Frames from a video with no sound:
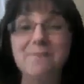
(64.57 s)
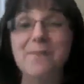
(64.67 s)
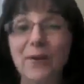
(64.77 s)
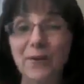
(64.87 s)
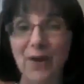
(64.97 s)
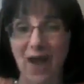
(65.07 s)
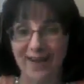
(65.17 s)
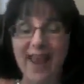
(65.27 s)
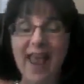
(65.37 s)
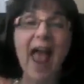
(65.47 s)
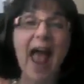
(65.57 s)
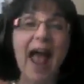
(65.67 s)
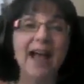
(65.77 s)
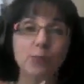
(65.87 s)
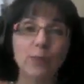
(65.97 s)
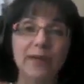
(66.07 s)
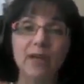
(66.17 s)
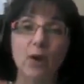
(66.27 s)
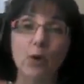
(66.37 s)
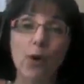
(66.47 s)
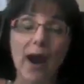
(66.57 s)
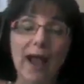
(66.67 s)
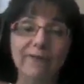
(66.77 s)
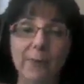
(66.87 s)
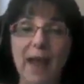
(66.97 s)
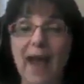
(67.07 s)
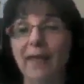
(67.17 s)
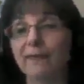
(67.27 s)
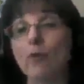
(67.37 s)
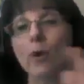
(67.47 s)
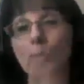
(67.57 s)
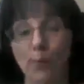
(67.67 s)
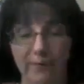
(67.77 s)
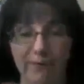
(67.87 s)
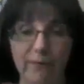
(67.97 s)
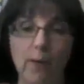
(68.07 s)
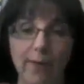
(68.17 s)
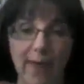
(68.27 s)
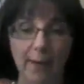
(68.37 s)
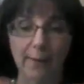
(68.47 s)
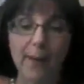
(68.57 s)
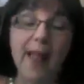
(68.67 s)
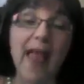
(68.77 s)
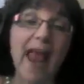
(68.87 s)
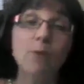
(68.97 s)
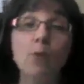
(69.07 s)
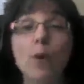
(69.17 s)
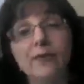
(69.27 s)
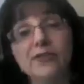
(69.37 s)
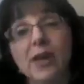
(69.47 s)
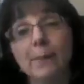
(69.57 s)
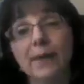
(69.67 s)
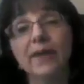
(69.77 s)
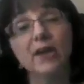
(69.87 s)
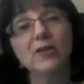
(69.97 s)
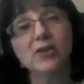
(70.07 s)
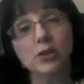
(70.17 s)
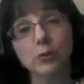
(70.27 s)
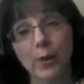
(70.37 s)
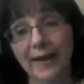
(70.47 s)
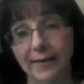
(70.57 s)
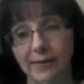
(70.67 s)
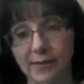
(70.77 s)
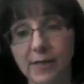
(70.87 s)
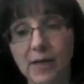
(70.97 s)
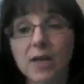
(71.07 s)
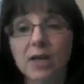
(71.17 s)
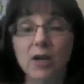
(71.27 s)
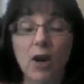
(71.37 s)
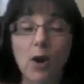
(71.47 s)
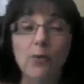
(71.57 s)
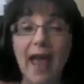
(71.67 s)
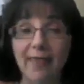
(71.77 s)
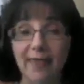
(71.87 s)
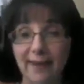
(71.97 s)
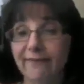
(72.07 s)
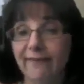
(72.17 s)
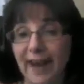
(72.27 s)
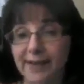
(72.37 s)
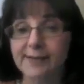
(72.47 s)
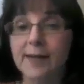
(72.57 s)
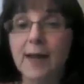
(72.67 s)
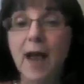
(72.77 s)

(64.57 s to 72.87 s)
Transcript: and build on as we, craft a path forward for them? And what are some of the constraints, that they face?